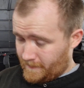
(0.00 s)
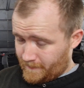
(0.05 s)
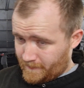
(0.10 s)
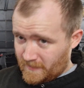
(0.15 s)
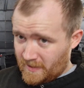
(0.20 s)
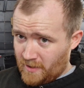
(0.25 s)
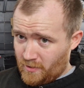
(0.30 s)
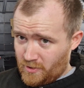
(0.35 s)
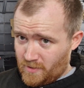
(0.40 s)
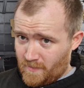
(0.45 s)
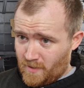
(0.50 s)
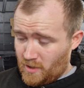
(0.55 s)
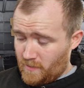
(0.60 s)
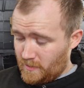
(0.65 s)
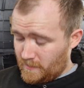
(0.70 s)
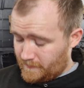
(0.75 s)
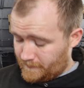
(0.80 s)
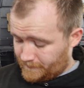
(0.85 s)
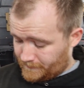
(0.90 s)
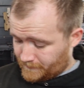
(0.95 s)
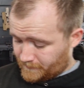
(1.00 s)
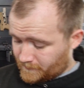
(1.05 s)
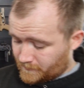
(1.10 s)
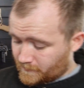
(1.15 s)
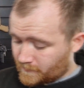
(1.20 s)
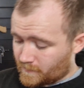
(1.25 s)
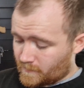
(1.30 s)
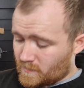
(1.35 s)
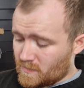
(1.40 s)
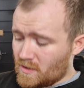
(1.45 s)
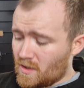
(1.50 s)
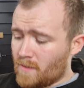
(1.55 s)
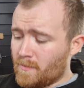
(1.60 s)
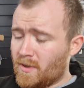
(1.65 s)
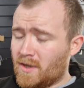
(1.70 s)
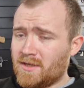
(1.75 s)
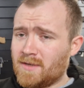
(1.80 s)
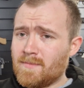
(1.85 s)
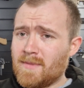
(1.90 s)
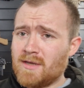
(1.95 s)
here at the moment, but
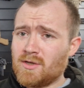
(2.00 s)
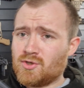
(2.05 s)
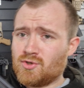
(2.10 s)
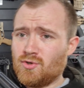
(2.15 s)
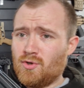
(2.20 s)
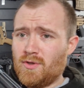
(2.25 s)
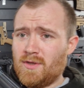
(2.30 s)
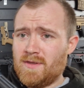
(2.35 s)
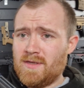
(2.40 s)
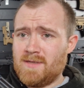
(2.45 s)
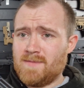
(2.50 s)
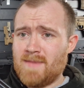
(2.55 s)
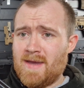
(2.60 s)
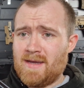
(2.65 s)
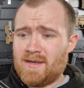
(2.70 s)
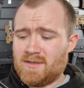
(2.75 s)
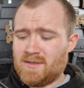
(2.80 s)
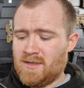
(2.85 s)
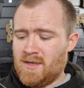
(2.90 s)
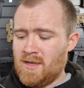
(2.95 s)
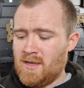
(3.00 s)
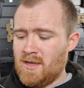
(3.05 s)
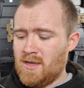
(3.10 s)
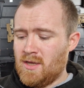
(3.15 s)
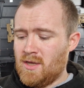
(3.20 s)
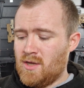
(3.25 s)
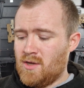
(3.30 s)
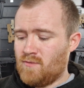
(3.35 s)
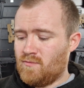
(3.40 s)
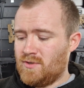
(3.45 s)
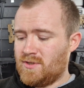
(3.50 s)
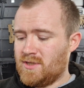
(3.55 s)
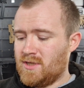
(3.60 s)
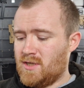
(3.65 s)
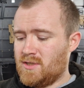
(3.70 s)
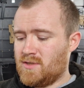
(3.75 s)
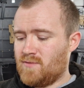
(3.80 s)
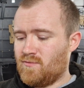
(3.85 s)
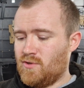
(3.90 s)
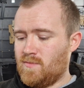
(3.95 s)
I did make sure that these mags
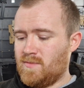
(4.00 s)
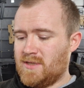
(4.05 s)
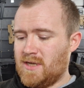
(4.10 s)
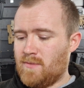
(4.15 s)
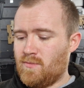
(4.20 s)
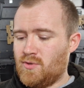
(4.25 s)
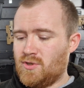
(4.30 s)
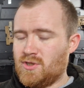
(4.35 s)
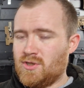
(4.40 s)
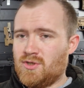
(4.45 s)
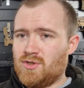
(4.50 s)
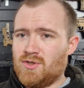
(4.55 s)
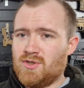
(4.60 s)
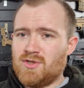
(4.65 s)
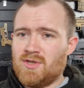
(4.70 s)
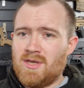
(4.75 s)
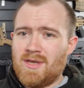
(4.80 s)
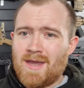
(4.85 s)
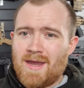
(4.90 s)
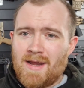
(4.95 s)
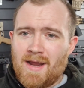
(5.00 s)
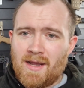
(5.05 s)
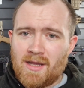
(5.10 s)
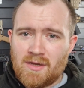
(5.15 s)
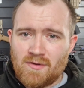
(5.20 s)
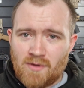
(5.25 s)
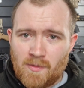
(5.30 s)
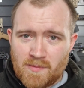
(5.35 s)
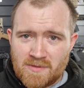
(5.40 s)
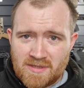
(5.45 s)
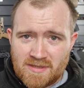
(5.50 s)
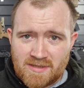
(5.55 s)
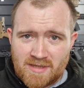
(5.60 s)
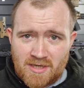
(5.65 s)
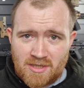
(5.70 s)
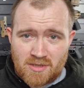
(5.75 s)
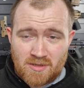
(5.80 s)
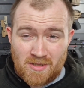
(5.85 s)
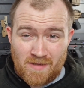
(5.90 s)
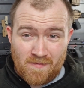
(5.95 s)
return to room temperature just so you get an accurate
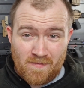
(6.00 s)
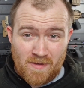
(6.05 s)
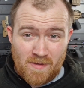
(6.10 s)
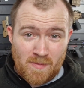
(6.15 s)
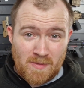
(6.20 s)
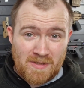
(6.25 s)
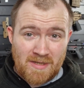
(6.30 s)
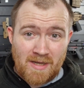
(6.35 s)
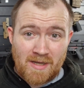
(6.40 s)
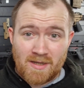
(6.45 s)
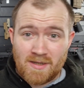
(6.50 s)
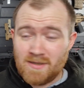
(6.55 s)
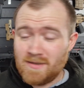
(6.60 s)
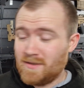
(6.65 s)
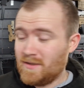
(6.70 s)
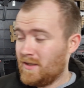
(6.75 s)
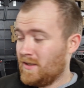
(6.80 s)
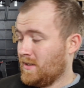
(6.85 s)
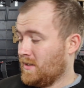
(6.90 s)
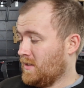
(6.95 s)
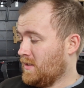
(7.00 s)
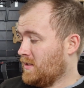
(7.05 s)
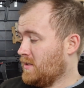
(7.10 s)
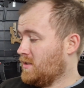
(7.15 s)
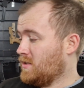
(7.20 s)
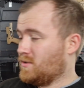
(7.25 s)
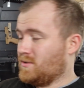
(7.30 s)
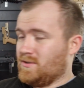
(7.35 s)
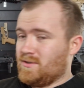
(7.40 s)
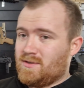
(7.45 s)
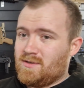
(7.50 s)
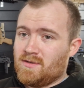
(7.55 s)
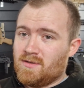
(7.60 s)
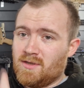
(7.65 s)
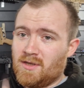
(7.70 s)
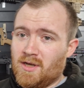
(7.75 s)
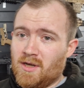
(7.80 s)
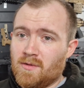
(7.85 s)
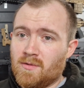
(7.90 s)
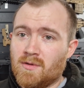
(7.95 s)
representation of the feet per second, because,
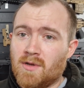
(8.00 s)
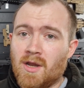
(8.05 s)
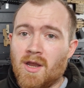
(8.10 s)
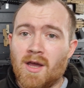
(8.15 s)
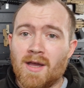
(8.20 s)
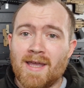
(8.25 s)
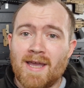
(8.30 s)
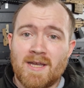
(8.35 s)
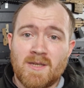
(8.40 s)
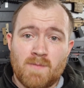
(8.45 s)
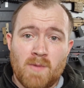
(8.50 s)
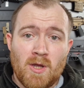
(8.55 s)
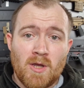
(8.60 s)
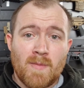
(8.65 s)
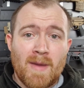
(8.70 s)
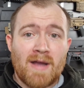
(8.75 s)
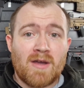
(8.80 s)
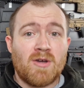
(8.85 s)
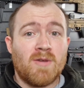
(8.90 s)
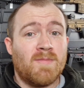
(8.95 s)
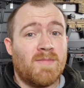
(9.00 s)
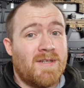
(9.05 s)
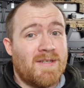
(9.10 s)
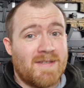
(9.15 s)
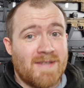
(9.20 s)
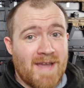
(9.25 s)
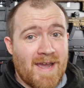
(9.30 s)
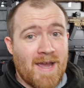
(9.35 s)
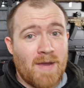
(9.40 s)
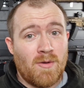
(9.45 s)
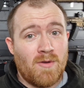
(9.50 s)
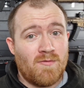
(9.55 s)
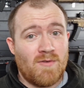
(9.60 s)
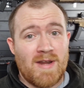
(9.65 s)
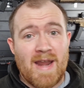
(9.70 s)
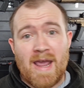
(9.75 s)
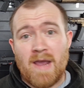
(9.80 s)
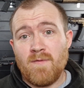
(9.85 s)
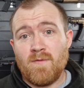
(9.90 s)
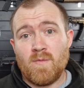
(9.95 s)
you know, a lot of gas blowback companies now are
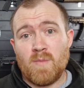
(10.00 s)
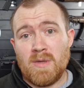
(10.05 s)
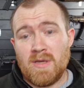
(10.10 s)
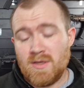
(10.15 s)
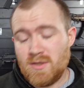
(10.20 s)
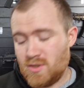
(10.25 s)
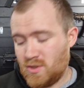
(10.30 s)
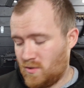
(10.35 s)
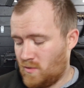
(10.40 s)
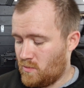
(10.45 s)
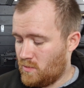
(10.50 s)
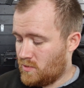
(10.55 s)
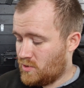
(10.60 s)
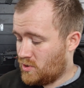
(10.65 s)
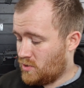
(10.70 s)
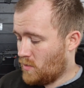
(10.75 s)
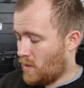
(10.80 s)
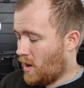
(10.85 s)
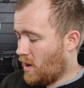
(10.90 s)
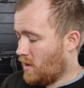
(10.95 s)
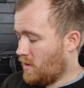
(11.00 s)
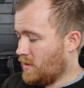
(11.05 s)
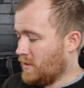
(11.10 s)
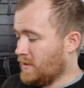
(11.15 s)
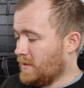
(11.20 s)
renowned for being too hot.